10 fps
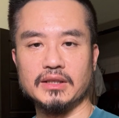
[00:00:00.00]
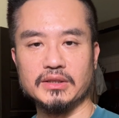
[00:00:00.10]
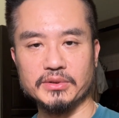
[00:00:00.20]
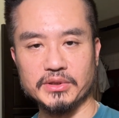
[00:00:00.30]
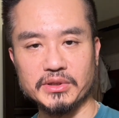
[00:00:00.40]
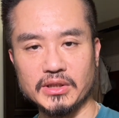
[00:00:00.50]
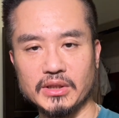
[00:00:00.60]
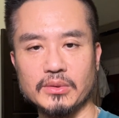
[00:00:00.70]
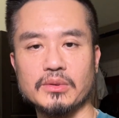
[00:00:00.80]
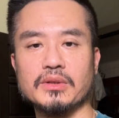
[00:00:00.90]
Do you
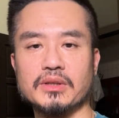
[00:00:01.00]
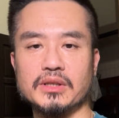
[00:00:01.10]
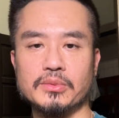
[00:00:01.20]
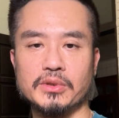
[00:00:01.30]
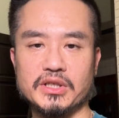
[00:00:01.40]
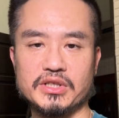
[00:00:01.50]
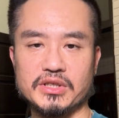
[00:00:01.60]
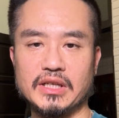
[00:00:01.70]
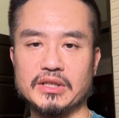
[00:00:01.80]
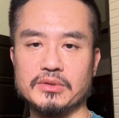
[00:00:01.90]
know the words
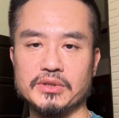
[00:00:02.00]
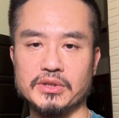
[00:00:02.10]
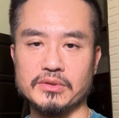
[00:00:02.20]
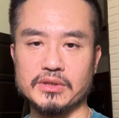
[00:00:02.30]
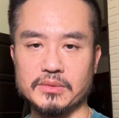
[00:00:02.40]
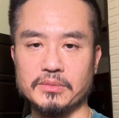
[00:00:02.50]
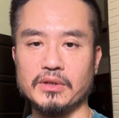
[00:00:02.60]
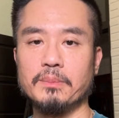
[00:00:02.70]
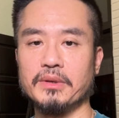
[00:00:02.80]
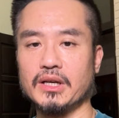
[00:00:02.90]
that you use
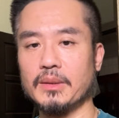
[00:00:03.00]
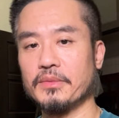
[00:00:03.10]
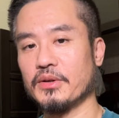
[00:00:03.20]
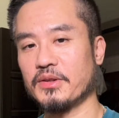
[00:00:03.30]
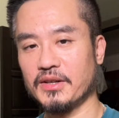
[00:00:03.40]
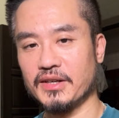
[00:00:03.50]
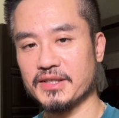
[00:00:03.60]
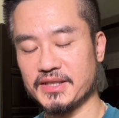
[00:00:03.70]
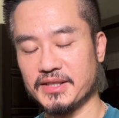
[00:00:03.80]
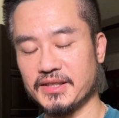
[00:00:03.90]
will become your
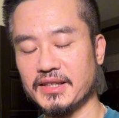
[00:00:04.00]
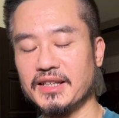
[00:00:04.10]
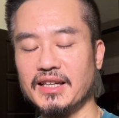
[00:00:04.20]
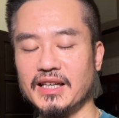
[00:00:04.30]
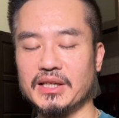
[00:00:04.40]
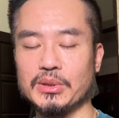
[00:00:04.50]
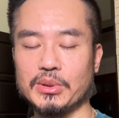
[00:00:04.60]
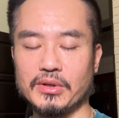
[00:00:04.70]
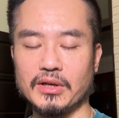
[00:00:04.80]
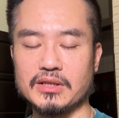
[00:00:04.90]
thoughts, and your
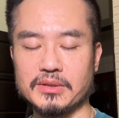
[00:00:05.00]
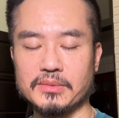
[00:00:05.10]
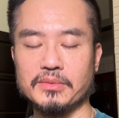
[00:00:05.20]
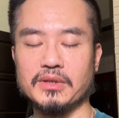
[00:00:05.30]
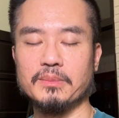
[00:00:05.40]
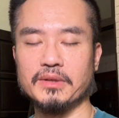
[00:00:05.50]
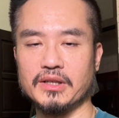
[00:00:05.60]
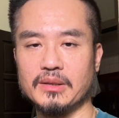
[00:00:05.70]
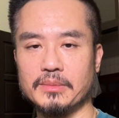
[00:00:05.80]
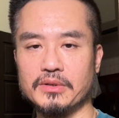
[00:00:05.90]
thoughts will
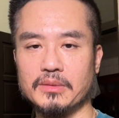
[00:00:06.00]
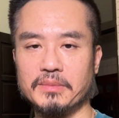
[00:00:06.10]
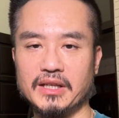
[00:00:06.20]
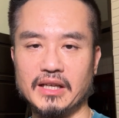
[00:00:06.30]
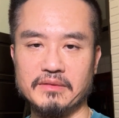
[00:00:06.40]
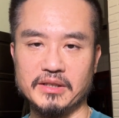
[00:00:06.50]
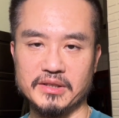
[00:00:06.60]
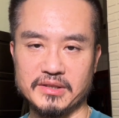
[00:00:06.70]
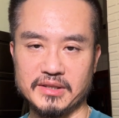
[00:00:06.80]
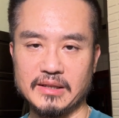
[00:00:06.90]
become your
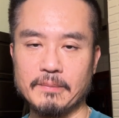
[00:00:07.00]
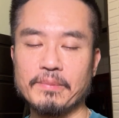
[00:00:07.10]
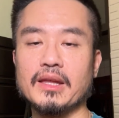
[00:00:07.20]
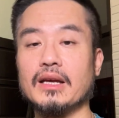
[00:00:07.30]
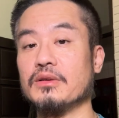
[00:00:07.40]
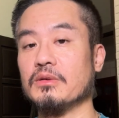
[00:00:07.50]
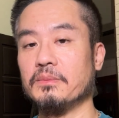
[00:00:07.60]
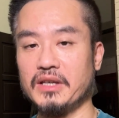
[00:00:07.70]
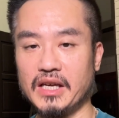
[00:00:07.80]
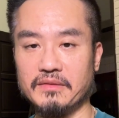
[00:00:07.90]
behaviors, and your
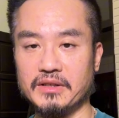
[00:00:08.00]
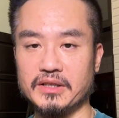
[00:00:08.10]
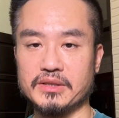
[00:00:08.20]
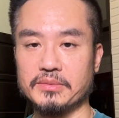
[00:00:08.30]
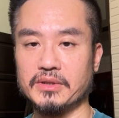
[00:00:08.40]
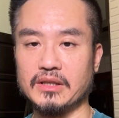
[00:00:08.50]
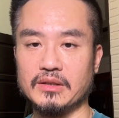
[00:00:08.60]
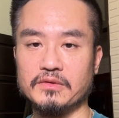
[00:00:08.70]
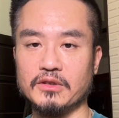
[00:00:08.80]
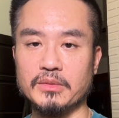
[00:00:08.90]
behaviors will
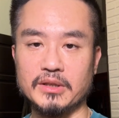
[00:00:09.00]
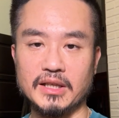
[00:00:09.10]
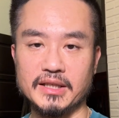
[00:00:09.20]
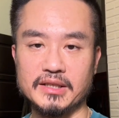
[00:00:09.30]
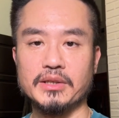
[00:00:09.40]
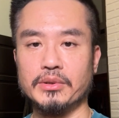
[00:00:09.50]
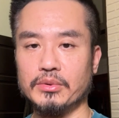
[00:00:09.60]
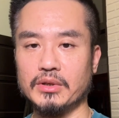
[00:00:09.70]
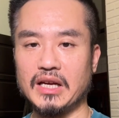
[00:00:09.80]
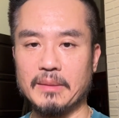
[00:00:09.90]
formulate
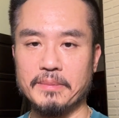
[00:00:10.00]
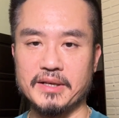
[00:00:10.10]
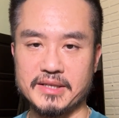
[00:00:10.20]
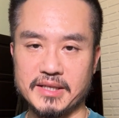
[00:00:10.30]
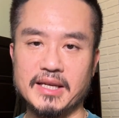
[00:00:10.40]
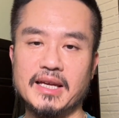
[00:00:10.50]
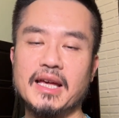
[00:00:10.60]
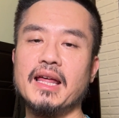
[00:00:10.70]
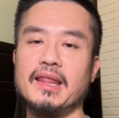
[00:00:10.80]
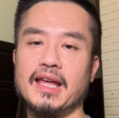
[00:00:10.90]
your habits.
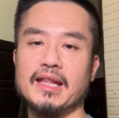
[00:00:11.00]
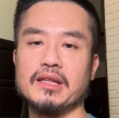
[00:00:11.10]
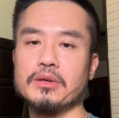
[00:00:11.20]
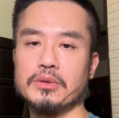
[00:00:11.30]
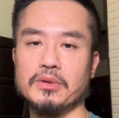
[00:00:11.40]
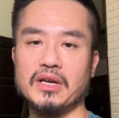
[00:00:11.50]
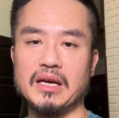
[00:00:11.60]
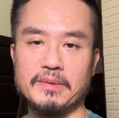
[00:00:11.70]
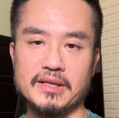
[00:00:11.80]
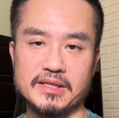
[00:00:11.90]
Then your
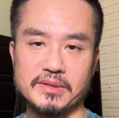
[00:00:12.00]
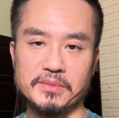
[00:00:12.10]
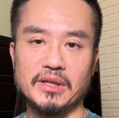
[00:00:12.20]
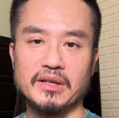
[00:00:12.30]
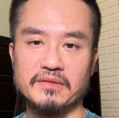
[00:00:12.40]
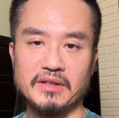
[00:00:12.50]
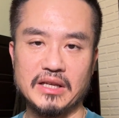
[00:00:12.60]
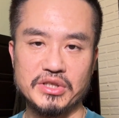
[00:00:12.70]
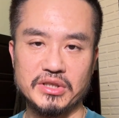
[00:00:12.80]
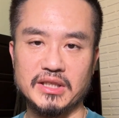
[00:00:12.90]
habits will
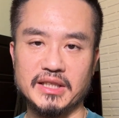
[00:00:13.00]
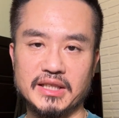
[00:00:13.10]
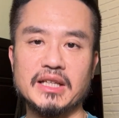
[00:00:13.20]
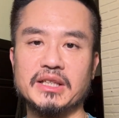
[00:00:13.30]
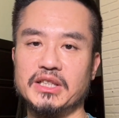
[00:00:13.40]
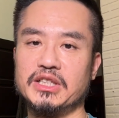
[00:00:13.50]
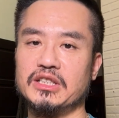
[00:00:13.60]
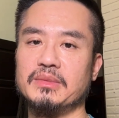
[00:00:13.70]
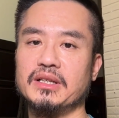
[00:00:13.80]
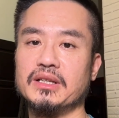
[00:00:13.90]
eventually
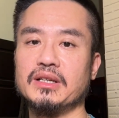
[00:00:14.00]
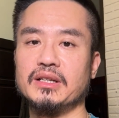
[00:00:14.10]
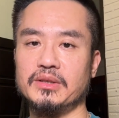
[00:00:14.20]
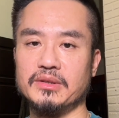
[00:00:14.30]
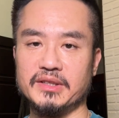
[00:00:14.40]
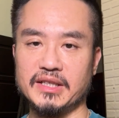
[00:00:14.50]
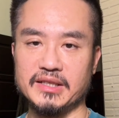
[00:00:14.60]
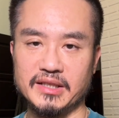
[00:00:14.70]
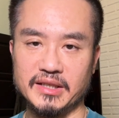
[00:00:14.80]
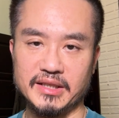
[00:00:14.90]
determine your
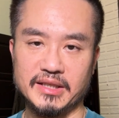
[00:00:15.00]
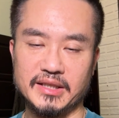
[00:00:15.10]
destiny.